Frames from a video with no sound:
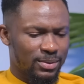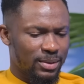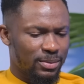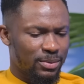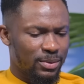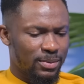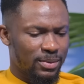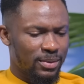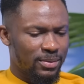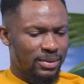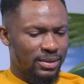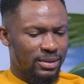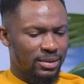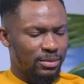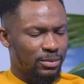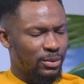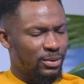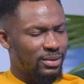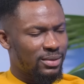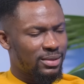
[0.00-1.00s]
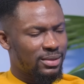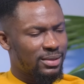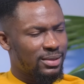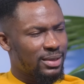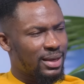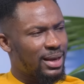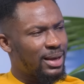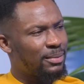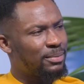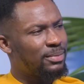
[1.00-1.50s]
were probably the most
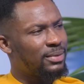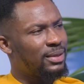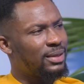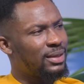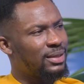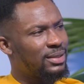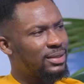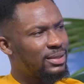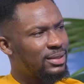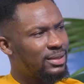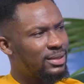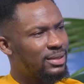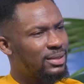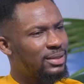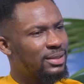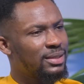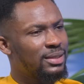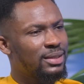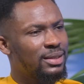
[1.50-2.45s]
happiest